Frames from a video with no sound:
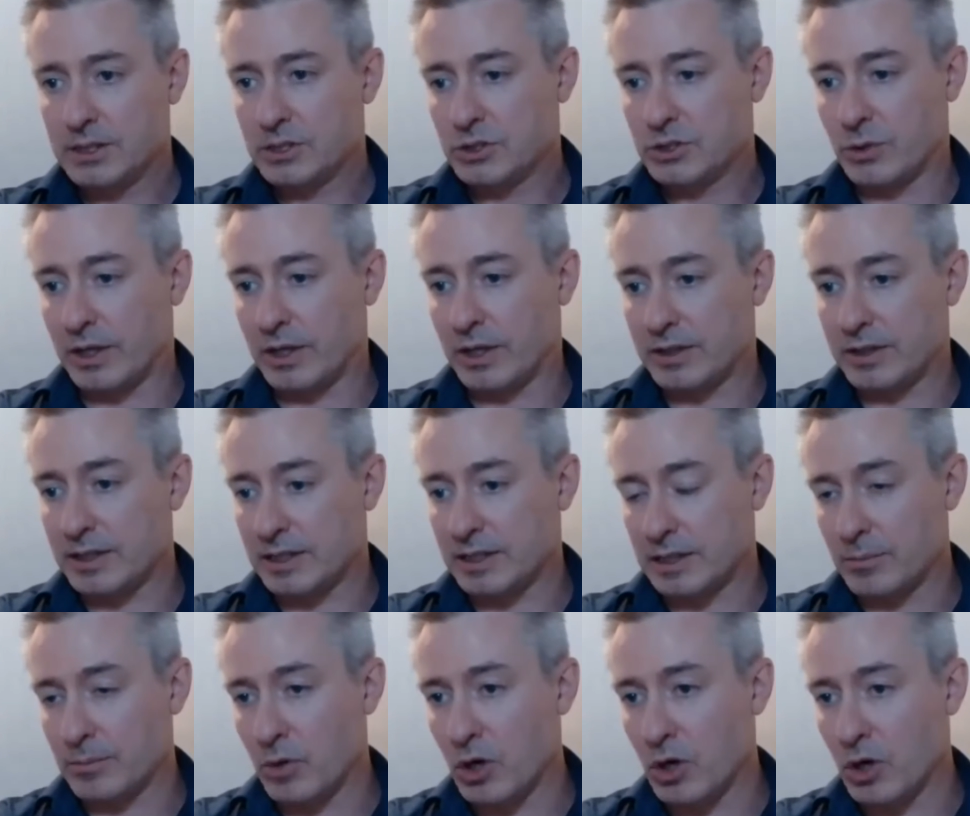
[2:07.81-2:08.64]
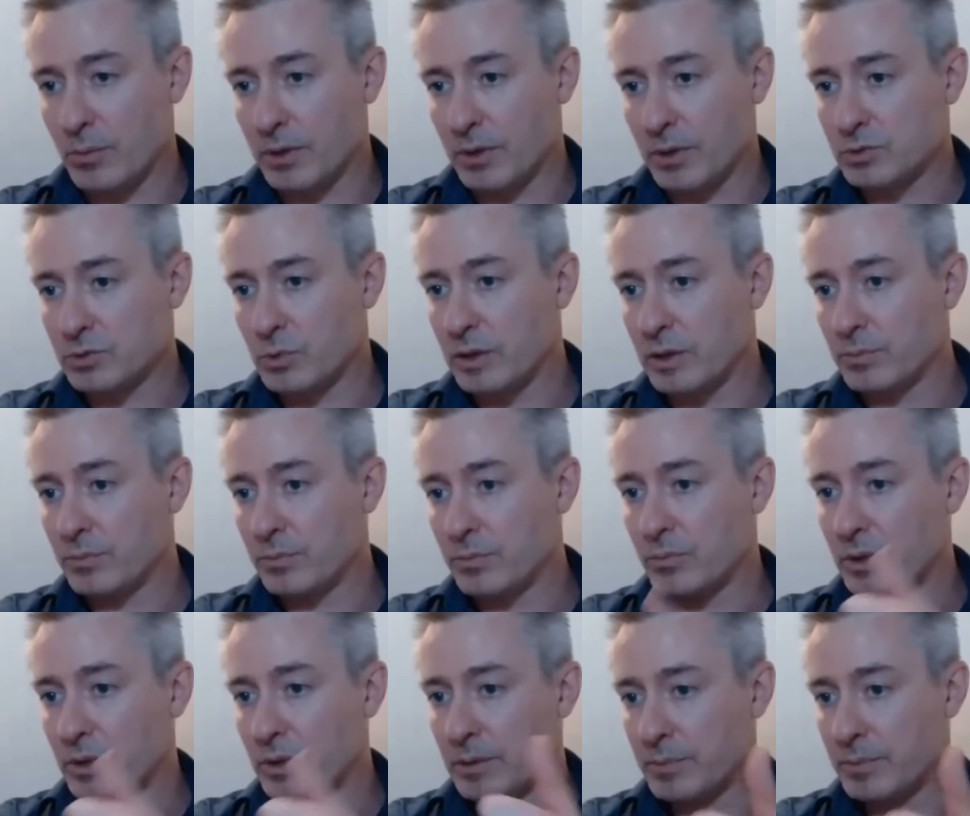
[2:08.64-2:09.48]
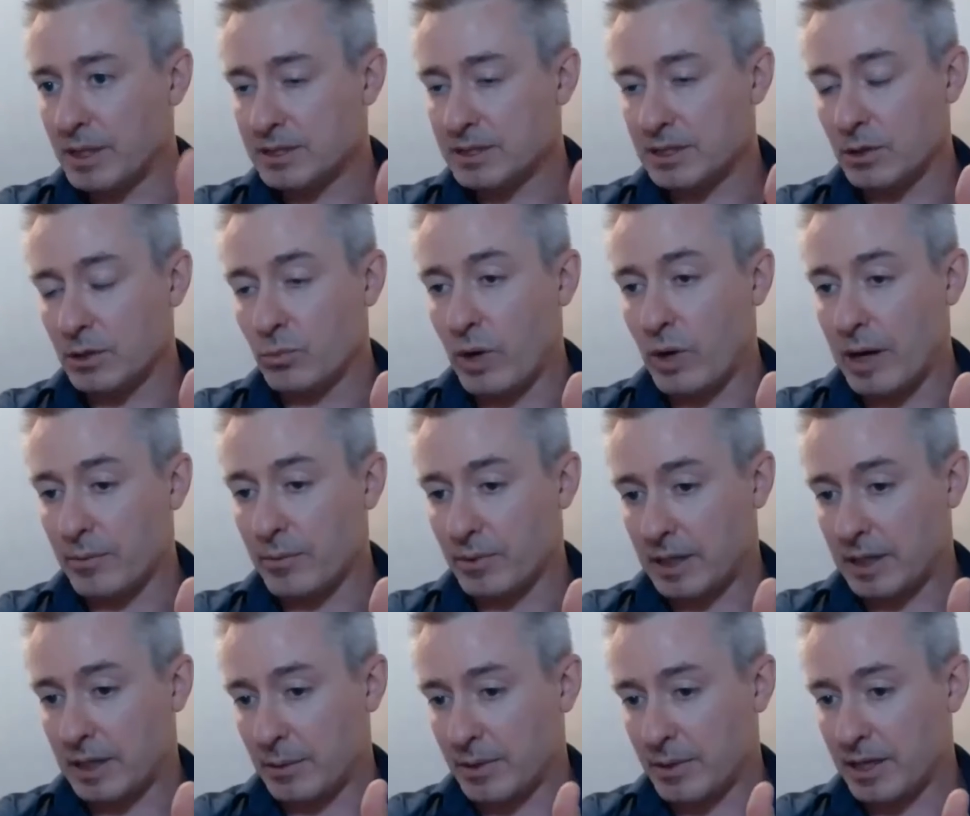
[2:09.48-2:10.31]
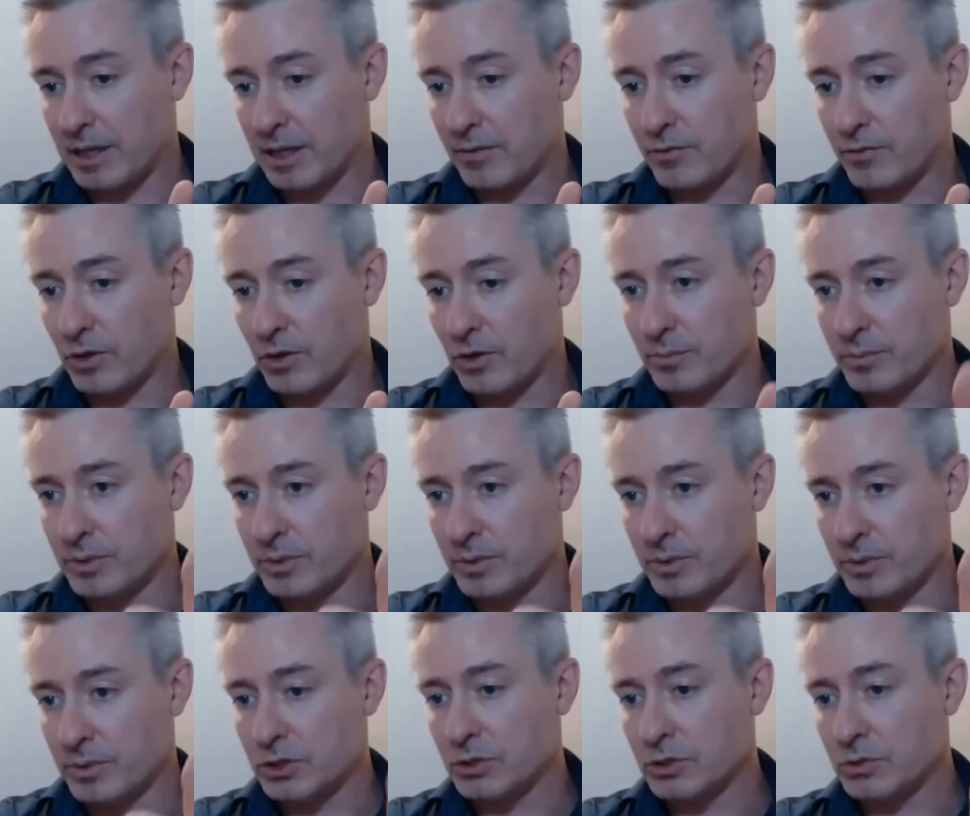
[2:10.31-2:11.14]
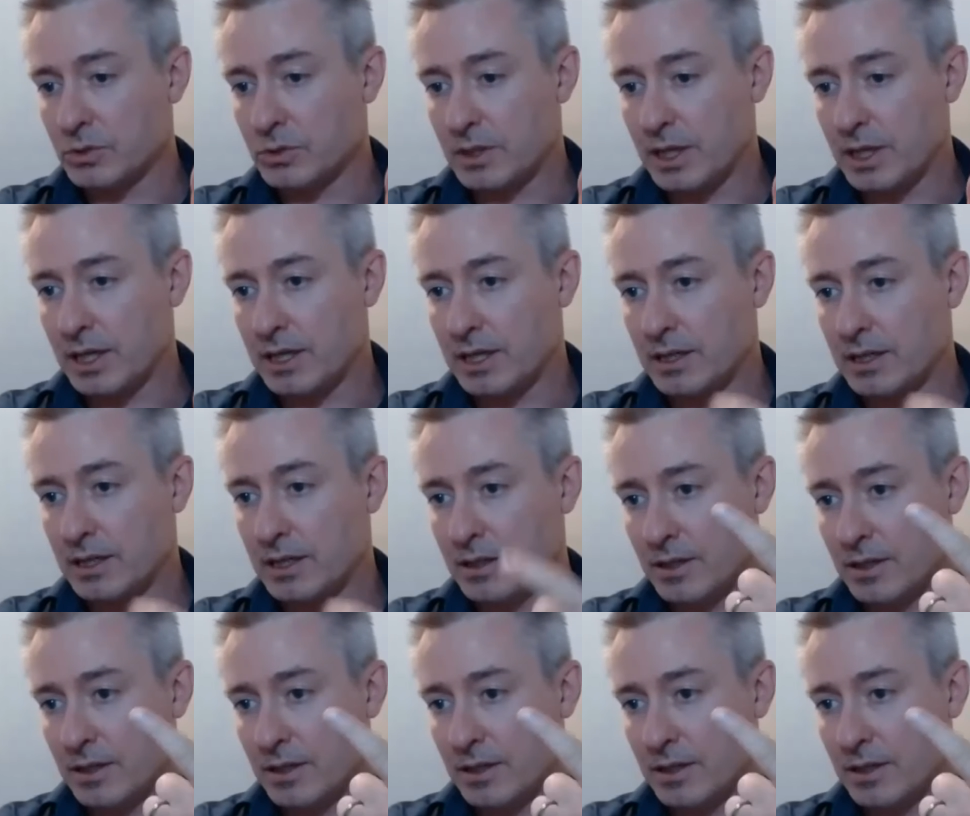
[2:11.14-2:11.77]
So I think at the moment we're basically coming in from the UK,